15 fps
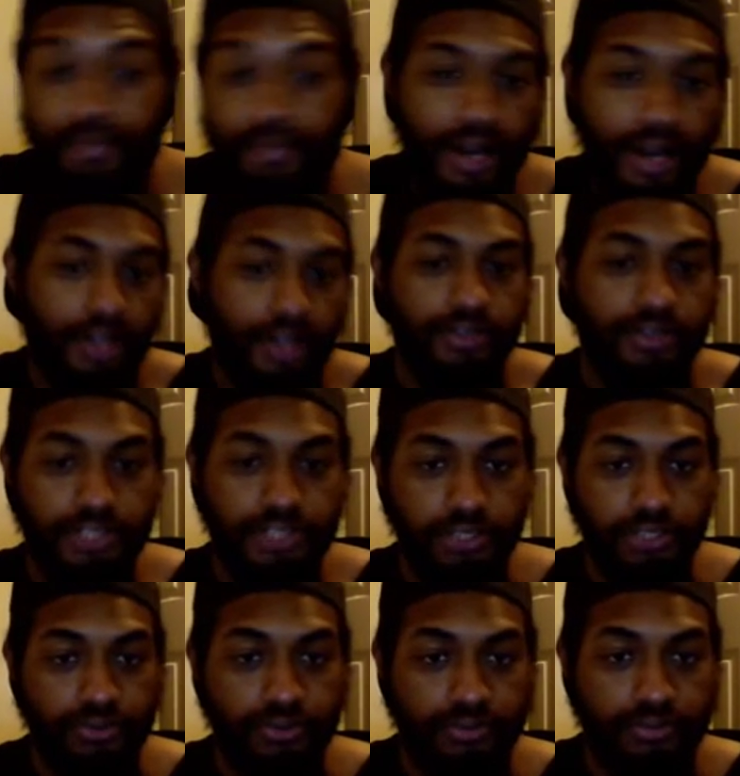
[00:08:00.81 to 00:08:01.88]
I all
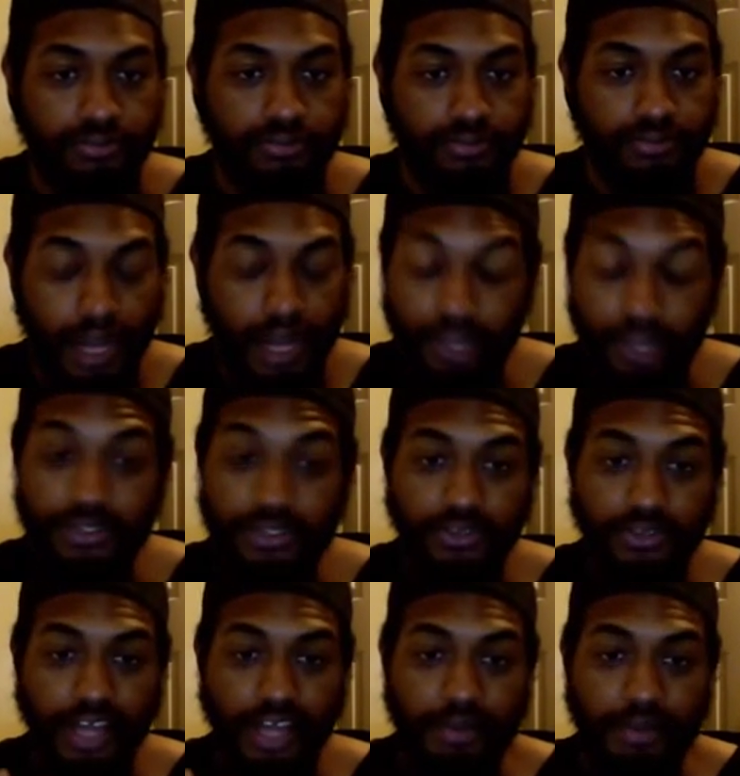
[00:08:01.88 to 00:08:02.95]
knew. I all knew
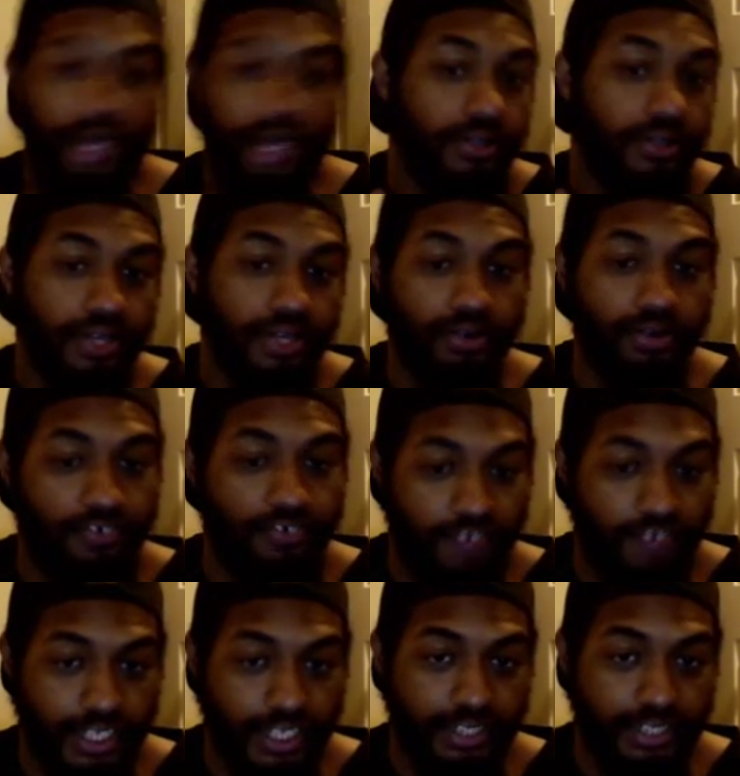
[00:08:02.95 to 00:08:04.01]
them, and I knew they were
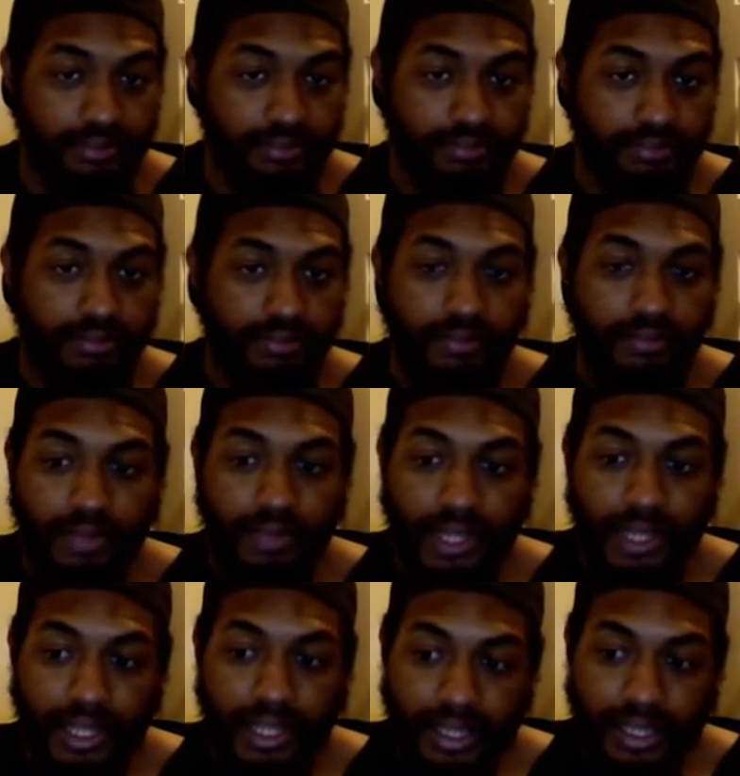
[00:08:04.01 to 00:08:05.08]
funny.
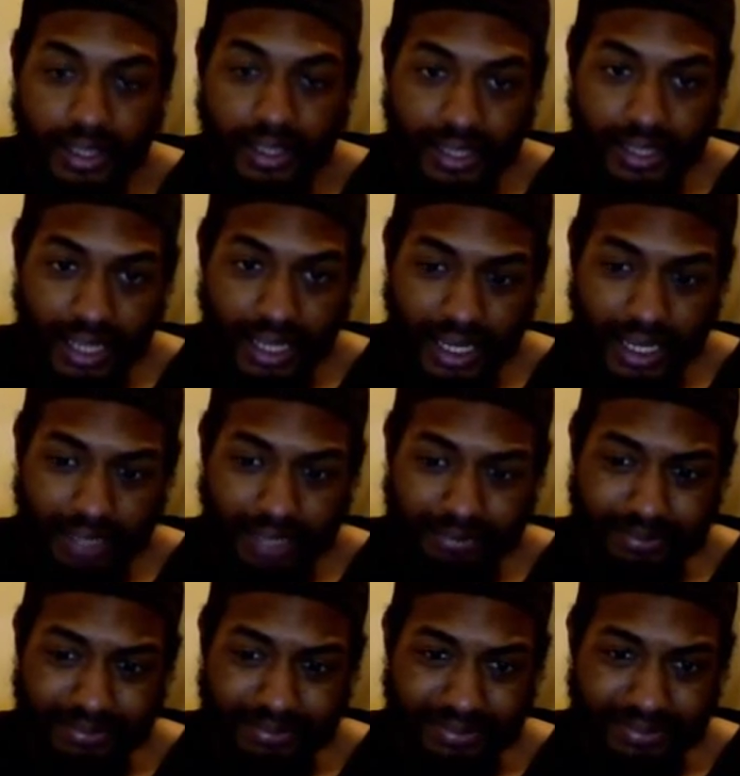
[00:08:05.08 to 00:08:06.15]

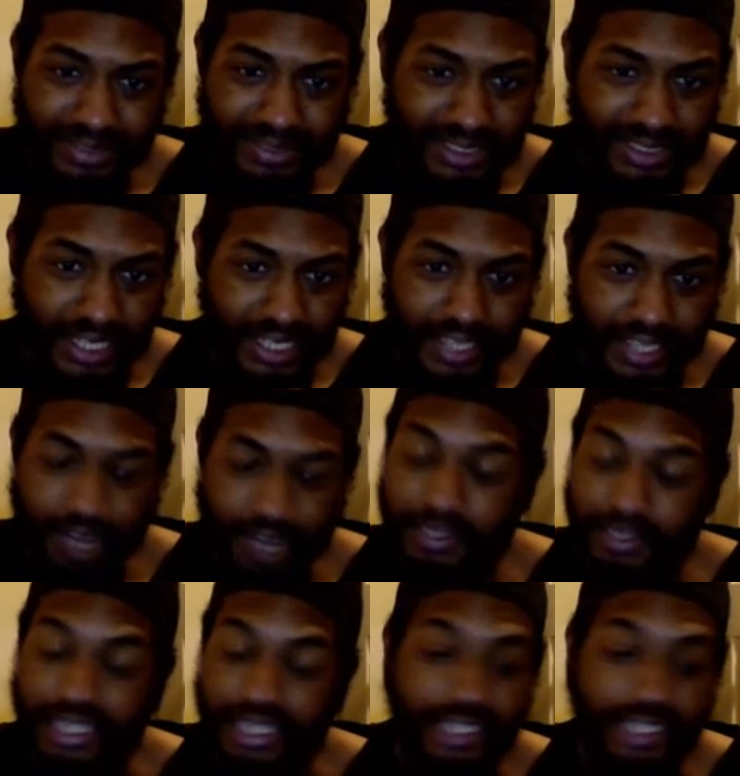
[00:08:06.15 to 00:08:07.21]
That Kate
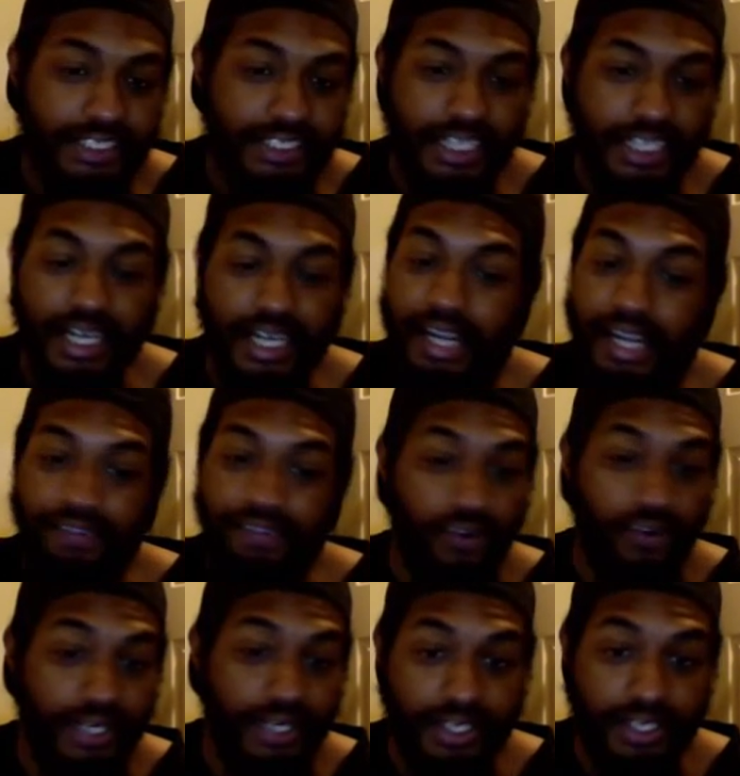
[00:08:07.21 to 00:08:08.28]
McKinnon chick, I have no
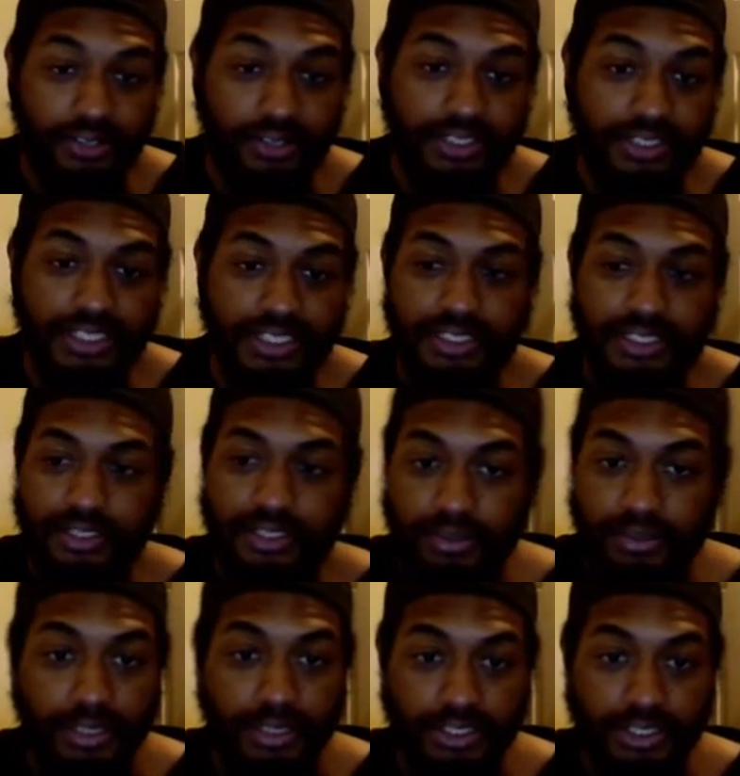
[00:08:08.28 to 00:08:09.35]
idea who she is, so I'm
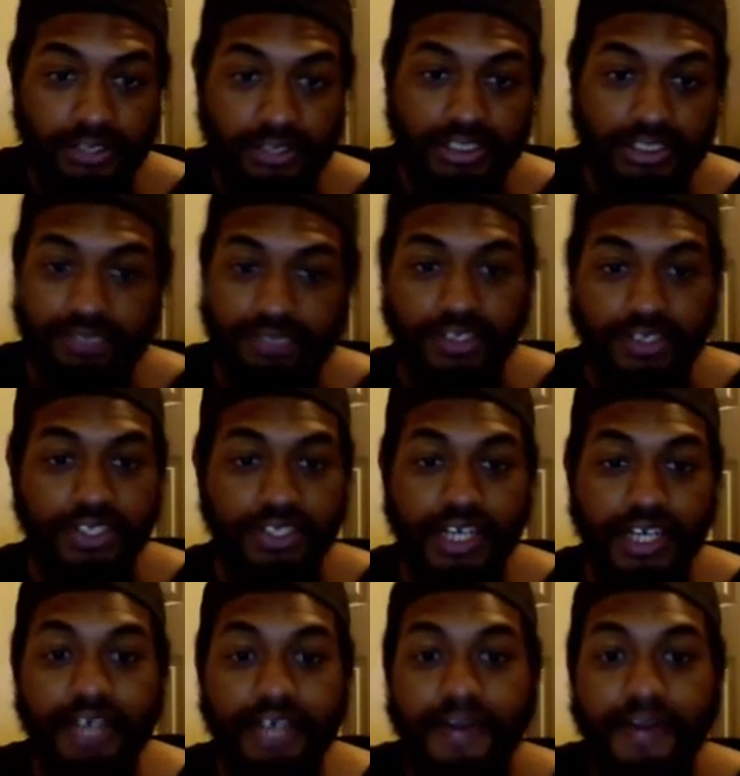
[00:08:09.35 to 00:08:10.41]
not sure if she's funny or
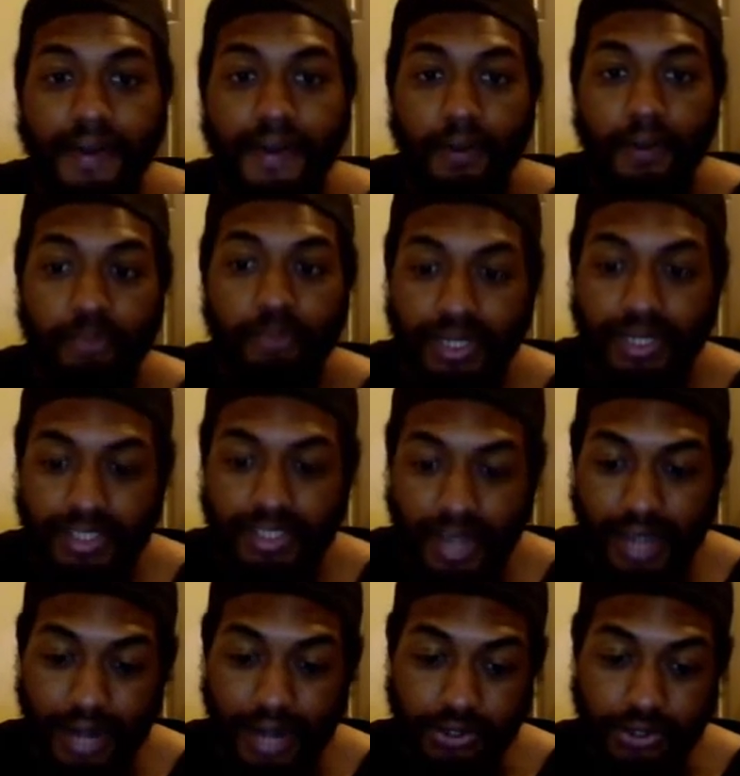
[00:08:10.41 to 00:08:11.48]
not. But
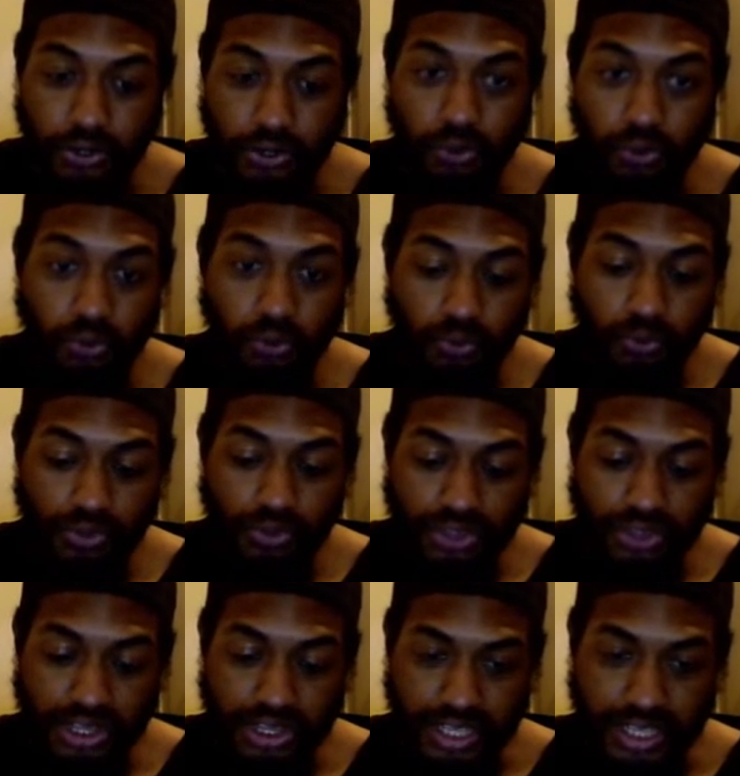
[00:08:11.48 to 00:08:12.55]
I knew
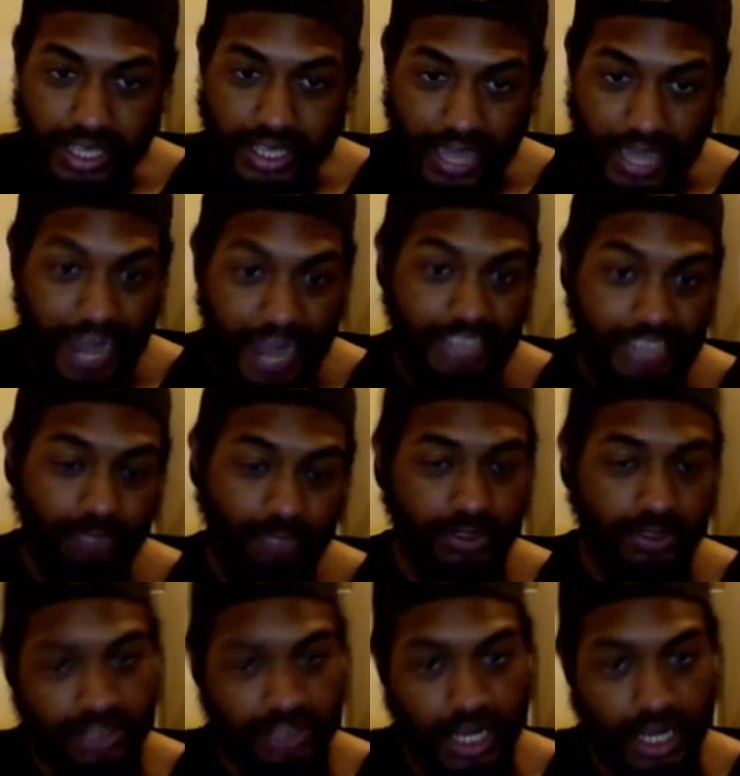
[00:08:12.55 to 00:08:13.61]
the cast was
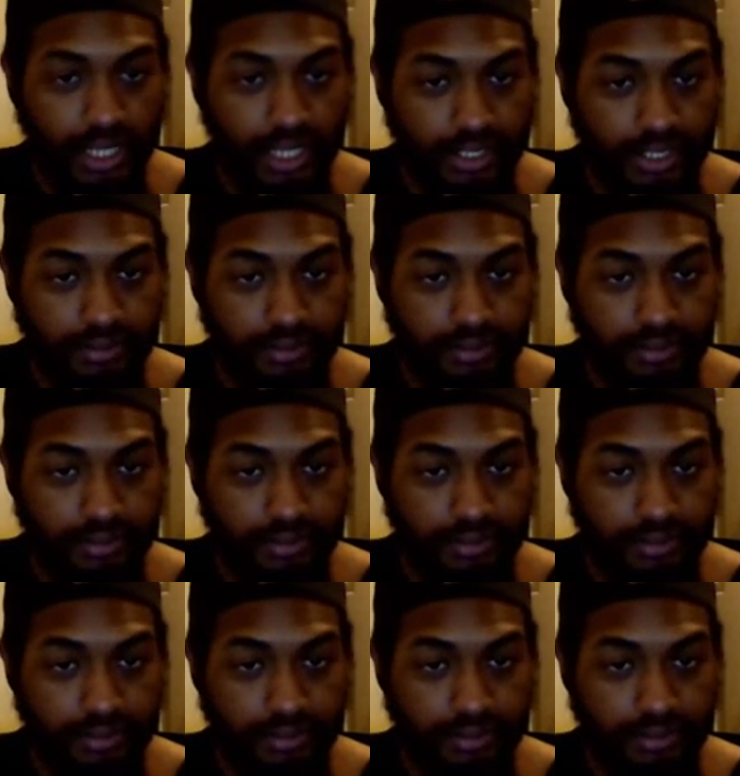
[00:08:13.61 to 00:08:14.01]
solid,